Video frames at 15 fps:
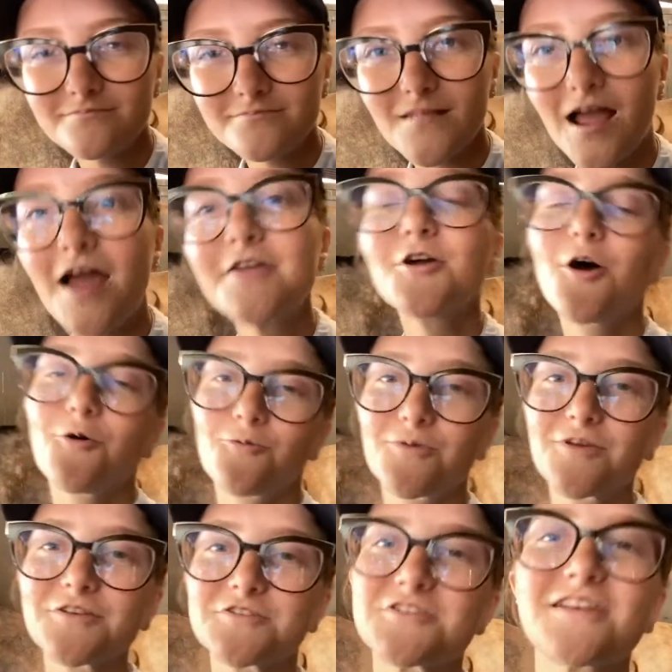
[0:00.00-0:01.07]
I know,
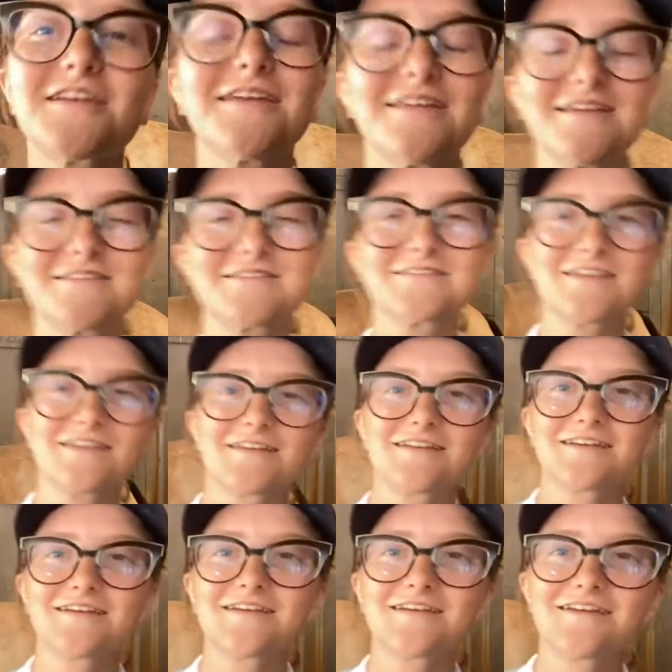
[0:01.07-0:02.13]
real chicken, it's like,
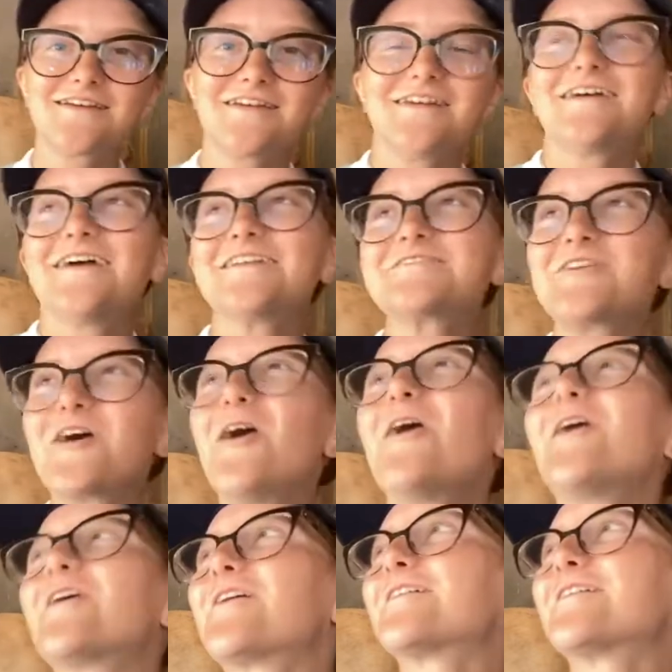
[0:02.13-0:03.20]
it's
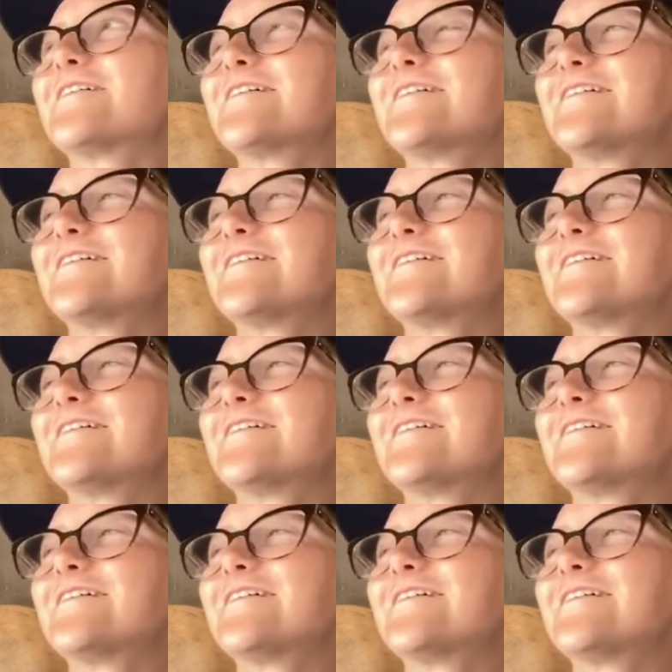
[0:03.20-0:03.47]
hard.